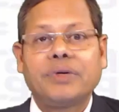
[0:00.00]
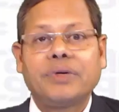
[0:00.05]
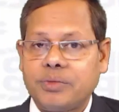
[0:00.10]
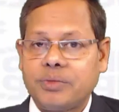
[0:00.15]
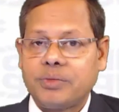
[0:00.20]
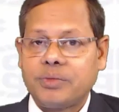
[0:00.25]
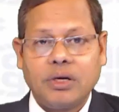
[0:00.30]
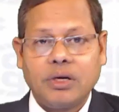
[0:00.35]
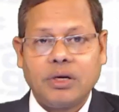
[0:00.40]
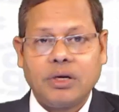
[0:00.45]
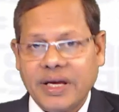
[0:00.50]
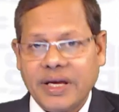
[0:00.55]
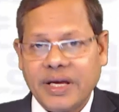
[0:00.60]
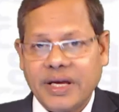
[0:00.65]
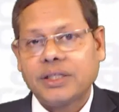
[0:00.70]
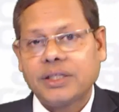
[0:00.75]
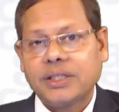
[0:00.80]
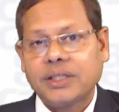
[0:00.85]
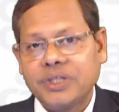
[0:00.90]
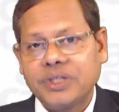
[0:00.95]
Because
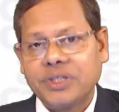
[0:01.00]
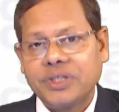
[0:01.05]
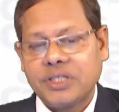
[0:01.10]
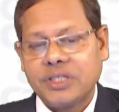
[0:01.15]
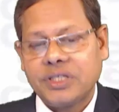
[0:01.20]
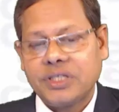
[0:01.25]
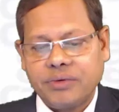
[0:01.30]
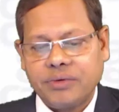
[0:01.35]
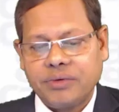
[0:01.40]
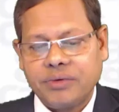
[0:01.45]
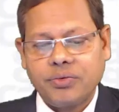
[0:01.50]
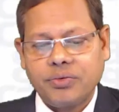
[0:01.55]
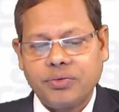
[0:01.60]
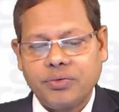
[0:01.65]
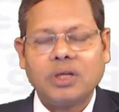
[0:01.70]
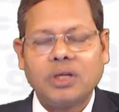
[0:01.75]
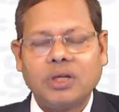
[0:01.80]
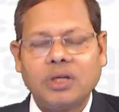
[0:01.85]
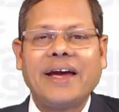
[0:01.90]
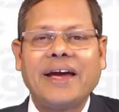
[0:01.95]
activity is the service. What are
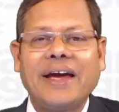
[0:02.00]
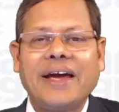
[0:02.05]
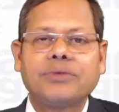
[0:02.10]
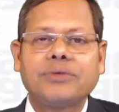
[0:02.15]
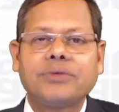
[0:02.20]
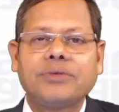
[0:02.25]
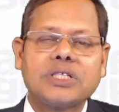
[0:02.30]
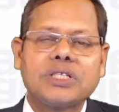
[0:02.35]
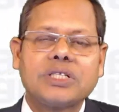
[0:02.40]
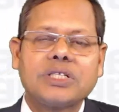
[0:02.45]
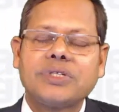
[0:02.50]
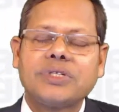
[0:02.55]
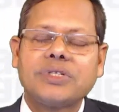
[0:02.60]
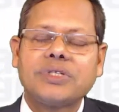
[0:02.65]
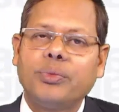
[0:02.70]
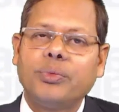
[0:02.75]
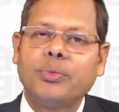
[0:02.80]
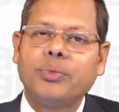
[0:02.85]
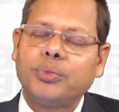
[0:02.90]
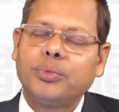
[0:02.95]
the activities which have
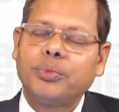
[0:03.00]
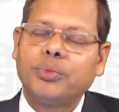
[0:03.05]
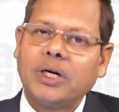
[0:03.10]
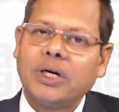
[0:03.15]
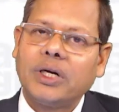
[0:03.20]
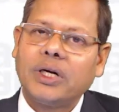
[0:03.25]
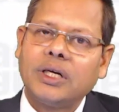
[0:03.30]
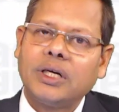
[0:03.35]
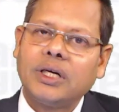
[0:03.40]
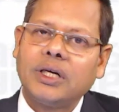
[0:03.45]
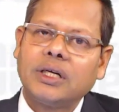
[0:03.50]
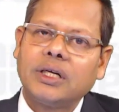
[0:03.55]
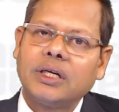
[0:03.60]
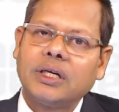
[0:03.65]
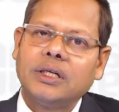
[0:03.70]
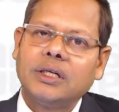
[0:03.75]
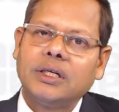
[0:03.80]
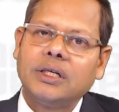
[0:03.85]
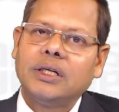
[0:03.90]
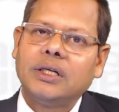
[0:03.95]
been put under
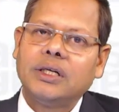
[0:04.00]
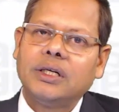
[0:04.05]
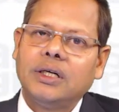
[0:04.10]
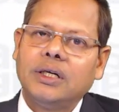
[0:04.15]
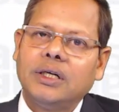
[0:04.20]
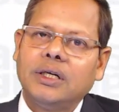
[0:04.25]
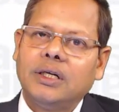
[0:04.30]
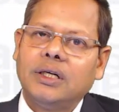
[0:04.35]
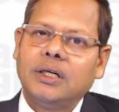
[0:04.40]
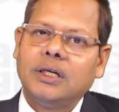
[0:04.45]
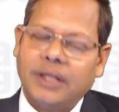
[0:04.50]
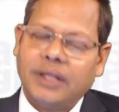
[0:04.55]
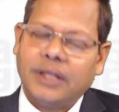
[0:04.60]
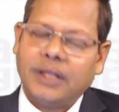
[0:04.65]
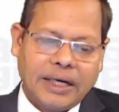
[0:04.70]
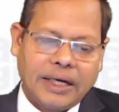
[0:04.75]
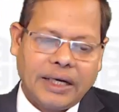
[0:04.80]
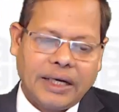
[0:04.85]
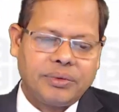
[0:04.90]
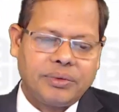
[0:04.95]
the
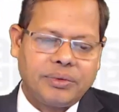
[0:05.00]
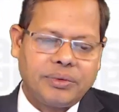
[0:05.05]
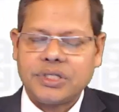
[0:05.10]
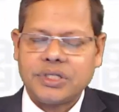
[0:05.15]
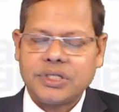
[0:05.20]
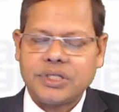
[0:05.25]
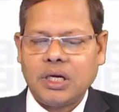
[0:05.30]
negative list?